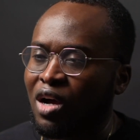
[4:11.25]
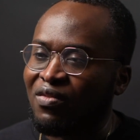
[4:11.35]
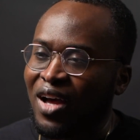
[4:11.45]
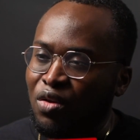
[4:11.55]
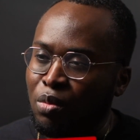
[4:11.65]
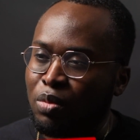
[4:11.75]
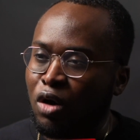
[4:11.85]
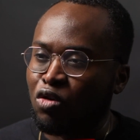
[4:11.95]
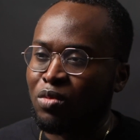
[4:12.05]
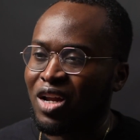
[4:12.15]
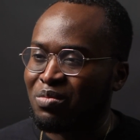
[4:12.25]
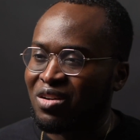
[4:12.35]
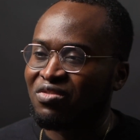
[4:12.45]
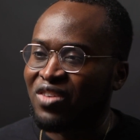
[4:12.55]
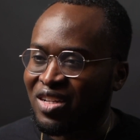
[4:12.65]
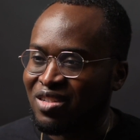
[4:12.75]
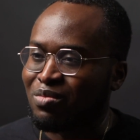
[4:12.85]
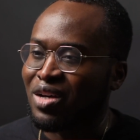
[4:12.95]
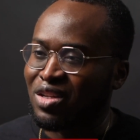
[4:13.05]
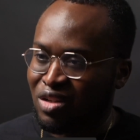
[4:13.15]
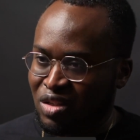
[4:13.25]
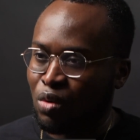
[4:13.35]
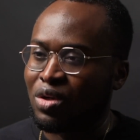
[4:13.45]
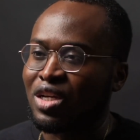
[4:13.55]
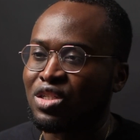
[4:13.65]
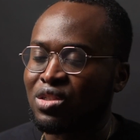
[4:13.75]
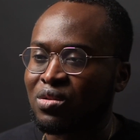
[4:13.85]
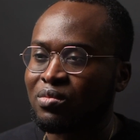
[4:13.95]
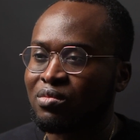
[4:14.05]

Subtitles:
of how the bone might have been affected by the dislocation.